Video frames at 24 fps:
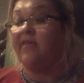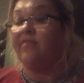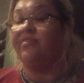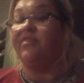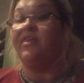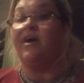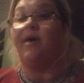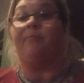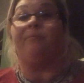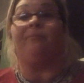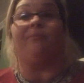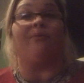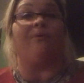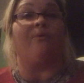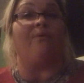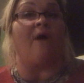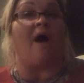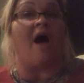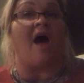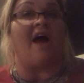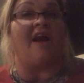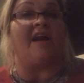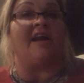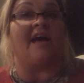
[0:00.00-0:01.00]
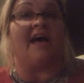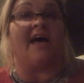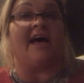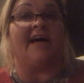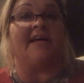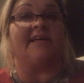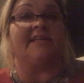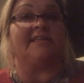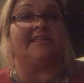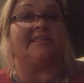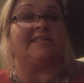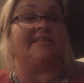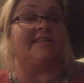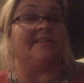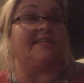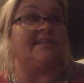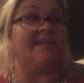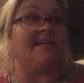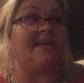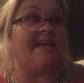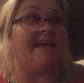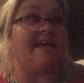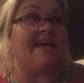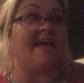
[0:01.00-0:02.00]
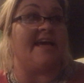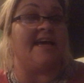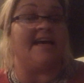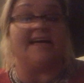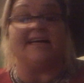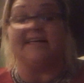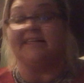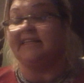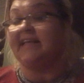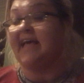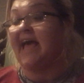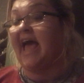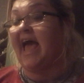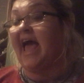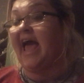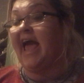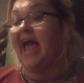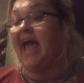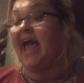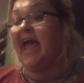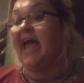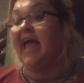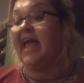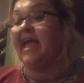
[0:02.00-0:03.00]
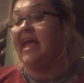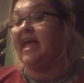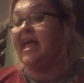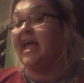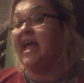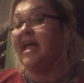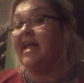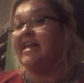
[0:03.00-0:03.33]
the product is a